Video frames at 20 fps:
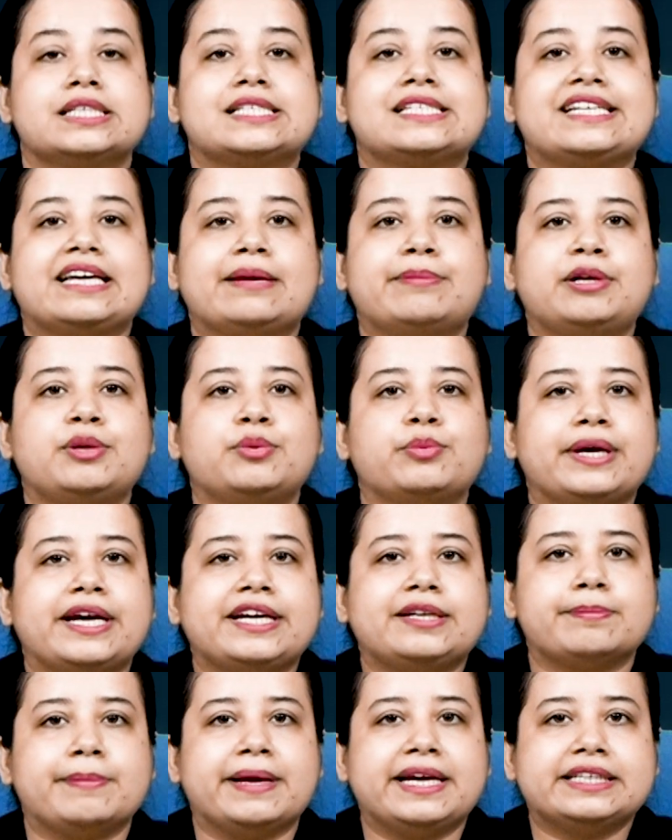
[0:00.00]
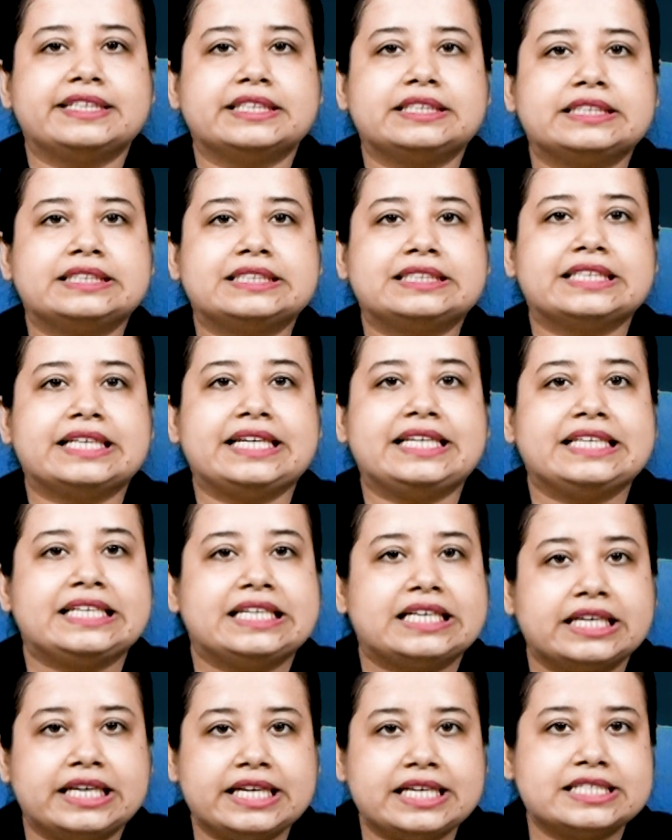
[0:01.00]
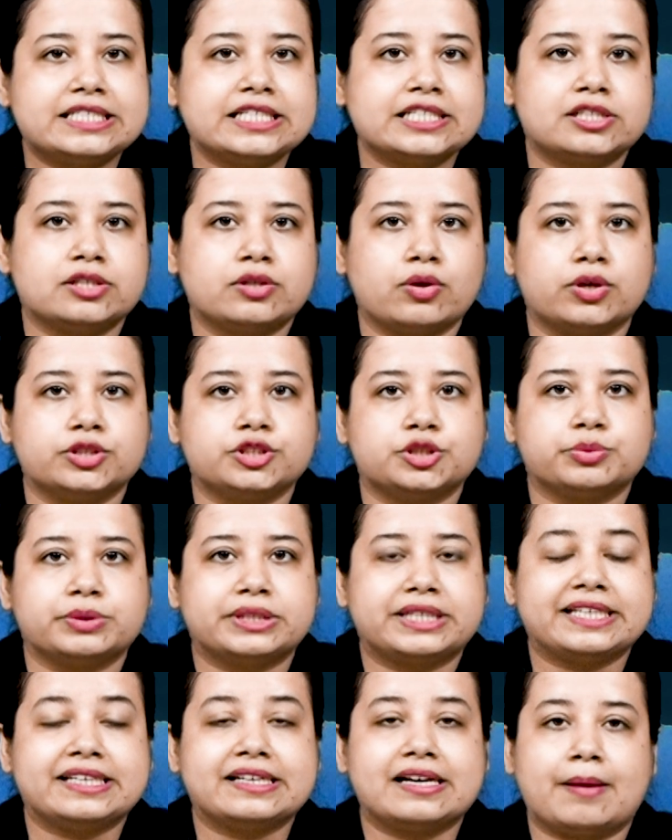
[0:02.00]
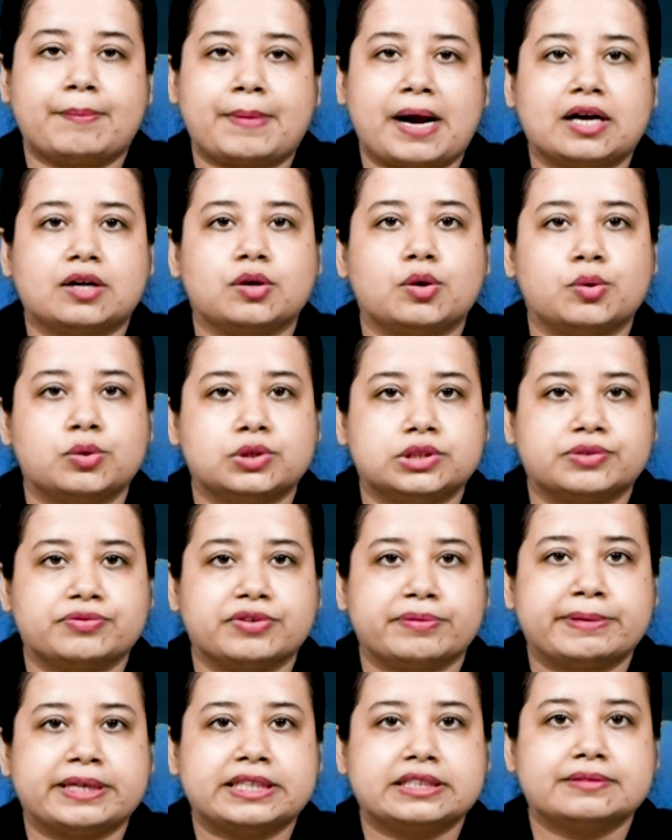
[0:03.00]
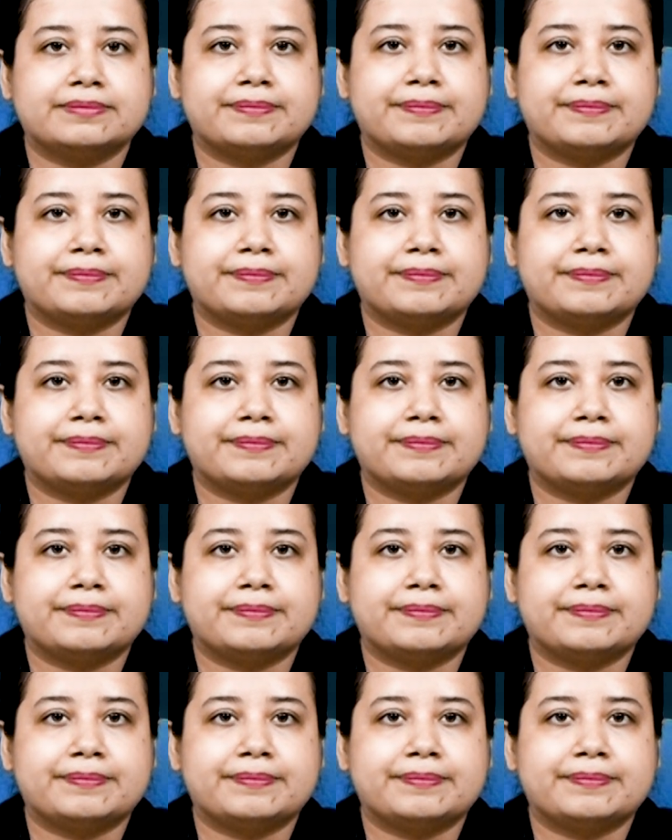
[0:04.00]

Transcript: Stable weight maintenance increases longevity among older women.